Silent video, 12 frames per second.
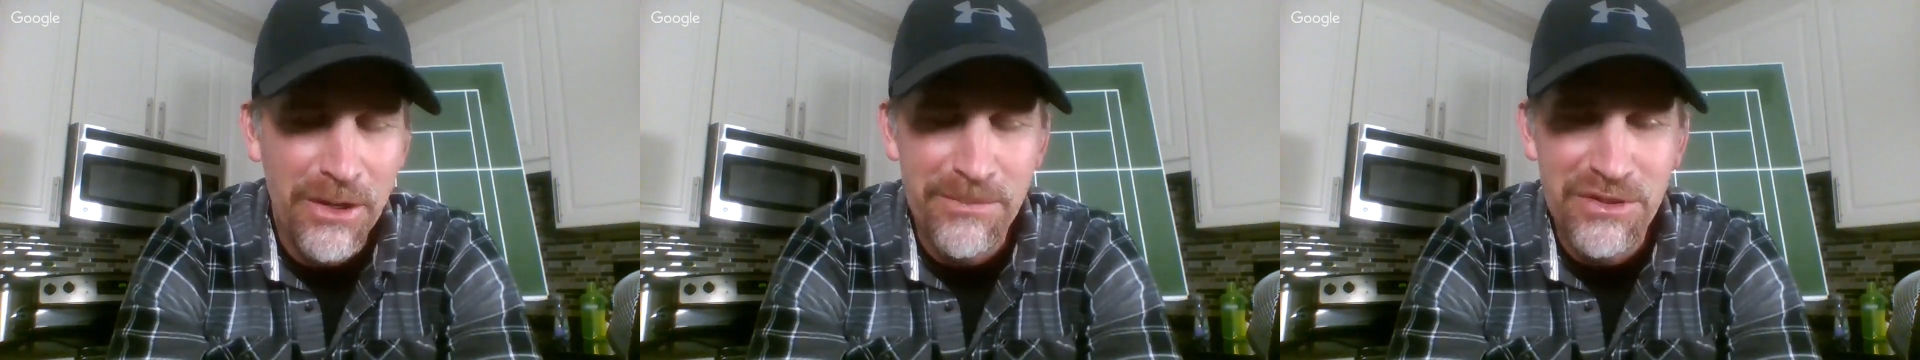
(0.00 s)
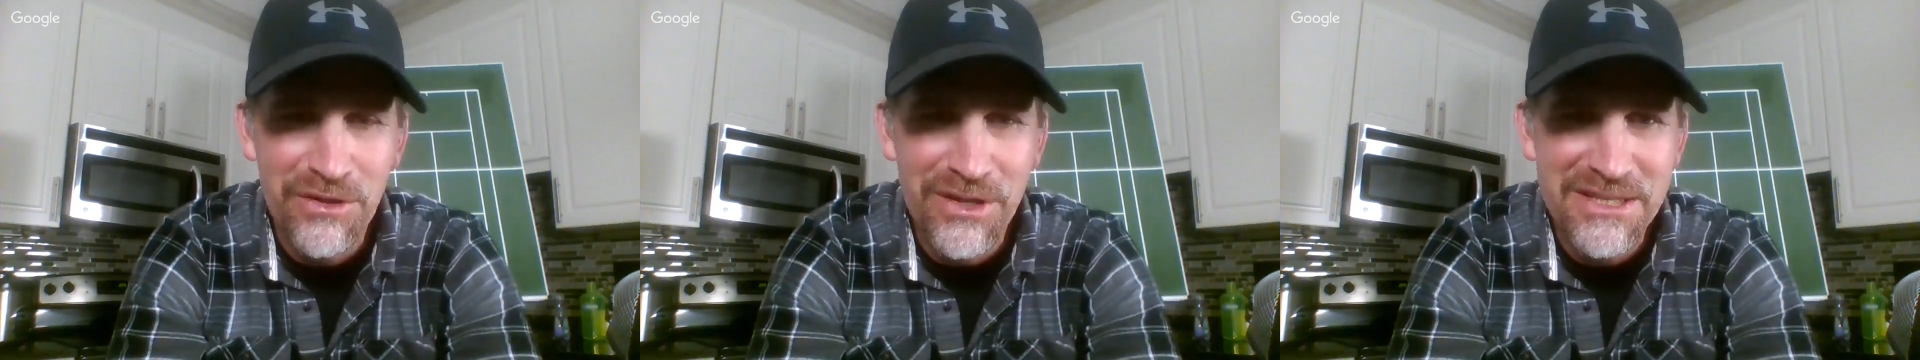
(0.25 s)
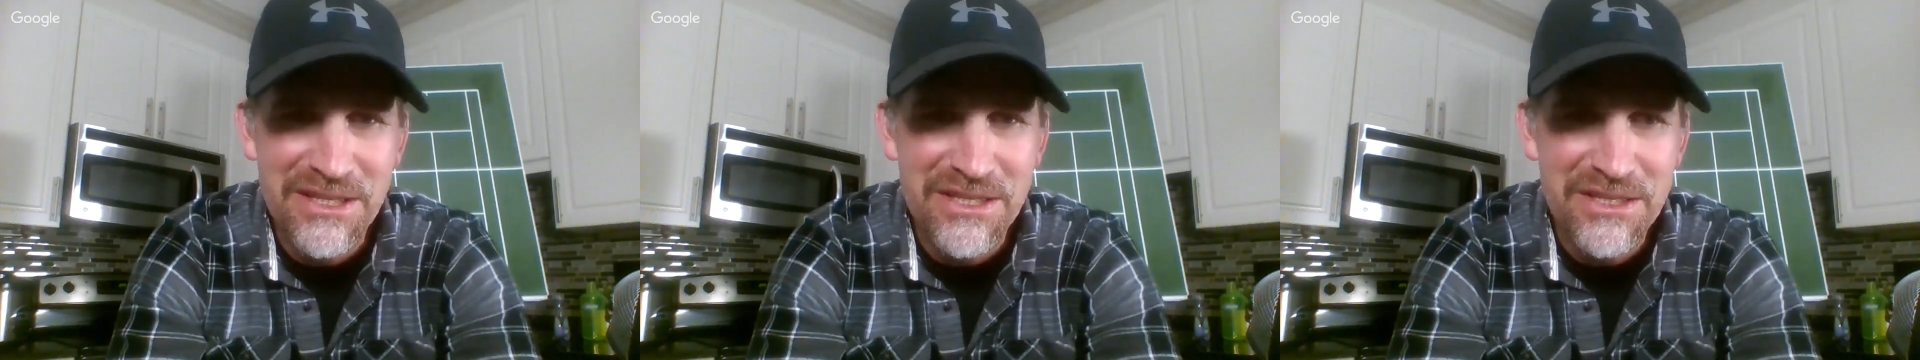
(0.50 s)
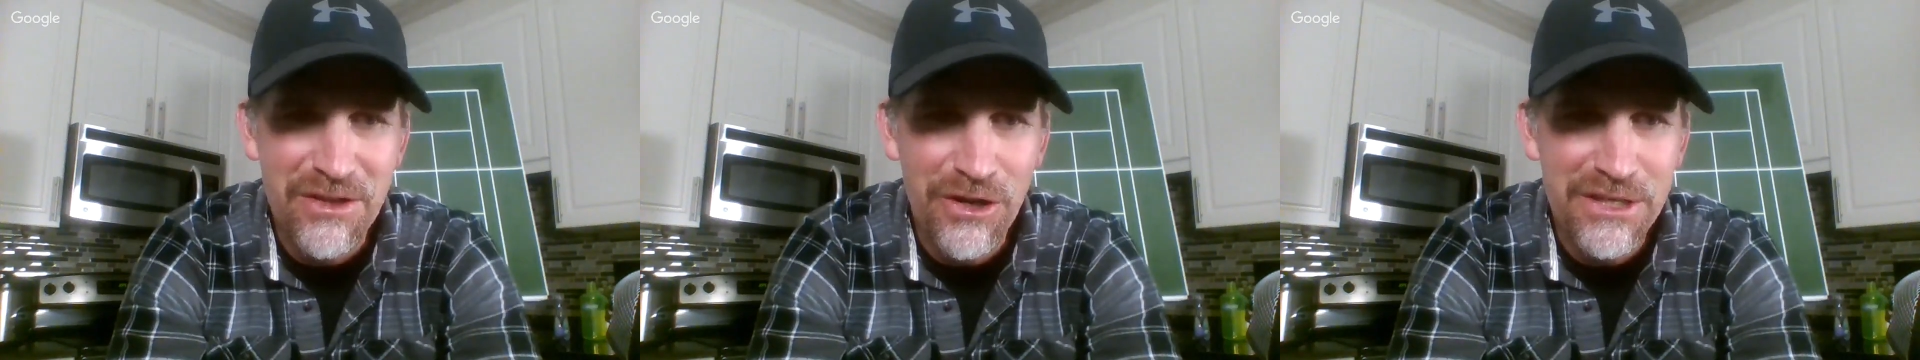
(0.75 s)
and I'm sure that's
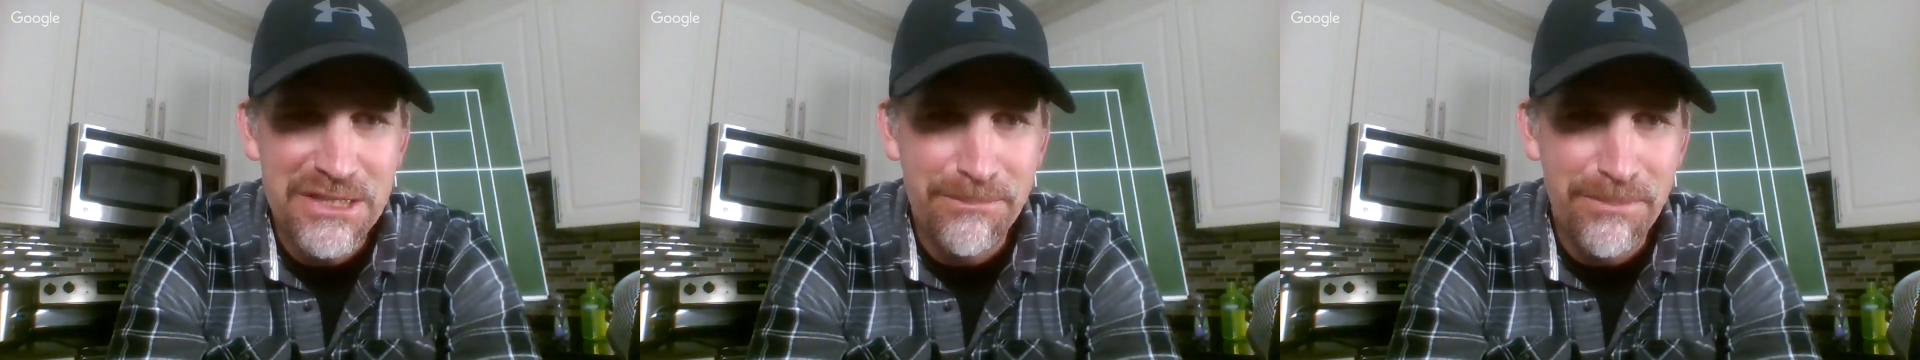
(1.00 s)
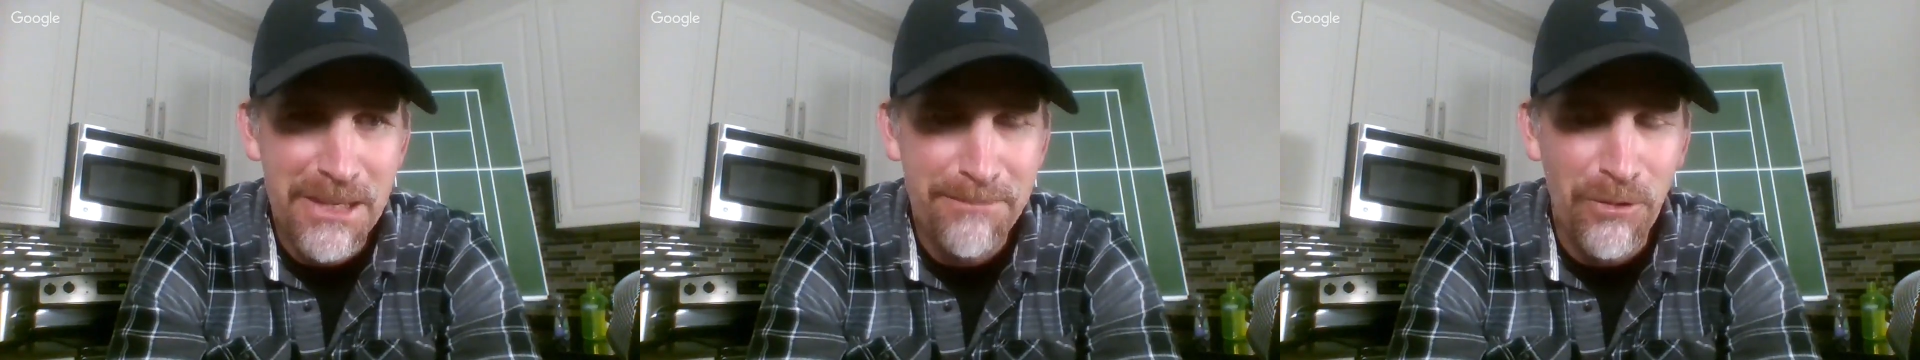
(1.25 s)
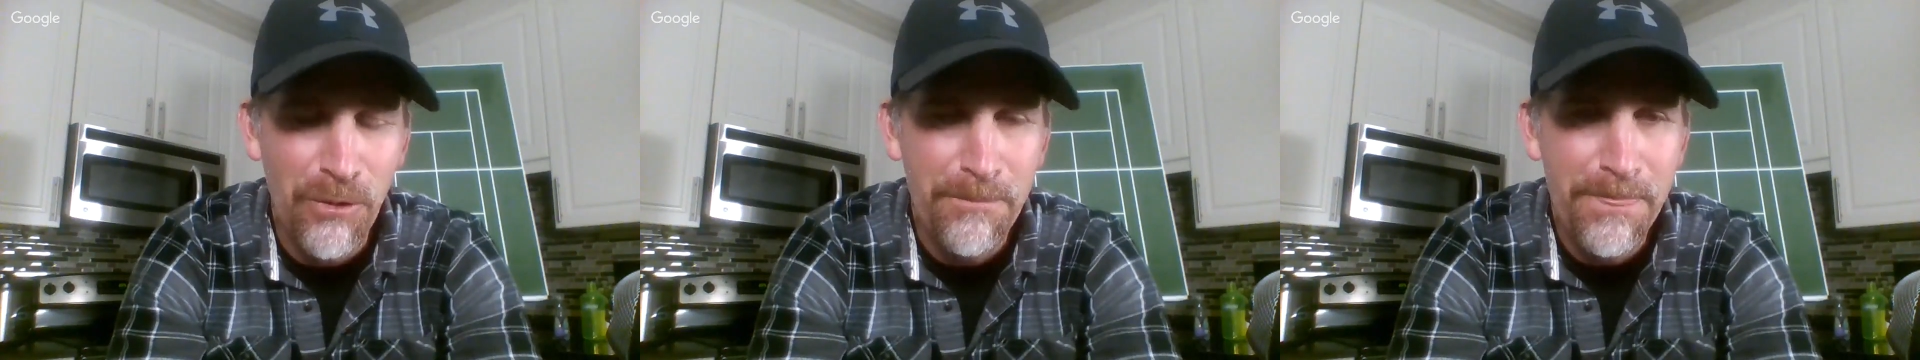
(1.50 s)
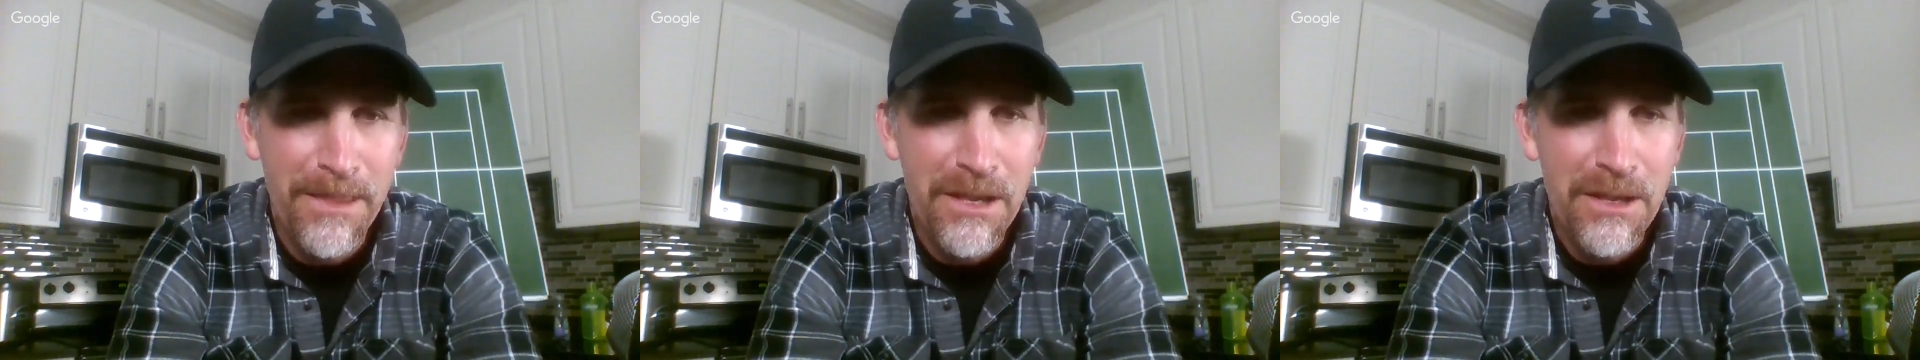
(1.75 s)
concerning some people.